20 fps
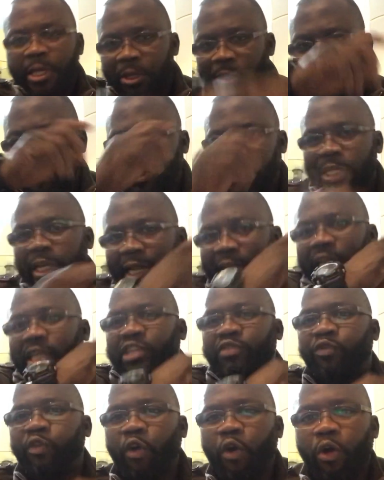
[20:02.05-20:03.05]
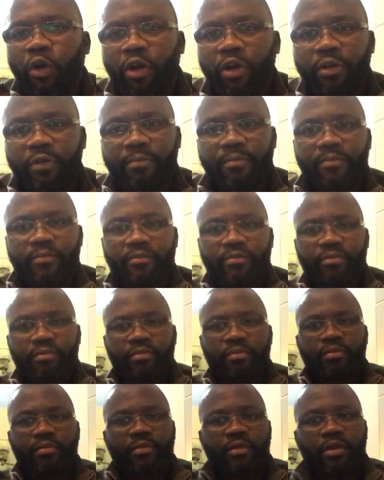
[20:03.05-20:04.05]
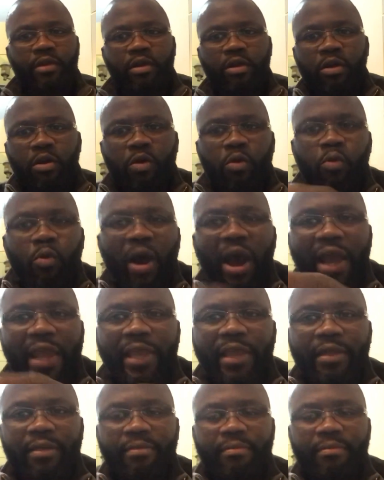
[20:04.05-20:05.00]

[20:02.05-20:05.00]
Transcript: you'll see that it's 4. Why?